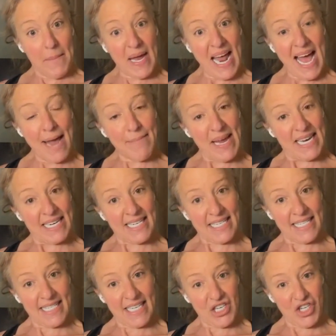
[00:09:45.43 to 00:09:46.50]
But I made a
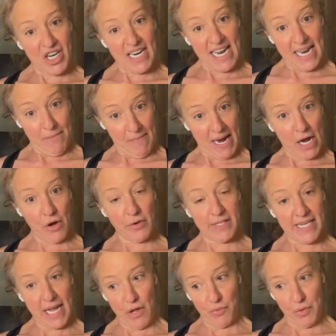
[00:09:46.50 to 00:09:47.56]
decision in my
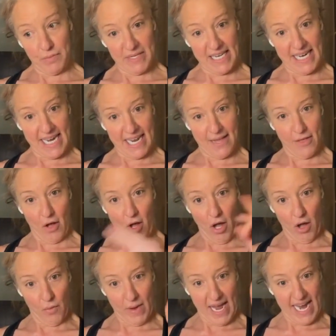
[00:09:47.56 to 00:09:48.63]
hotel room to get in the
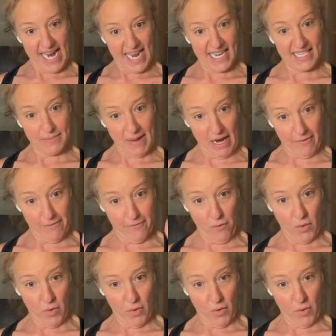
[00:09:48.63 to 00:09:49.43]
hallway and it's about a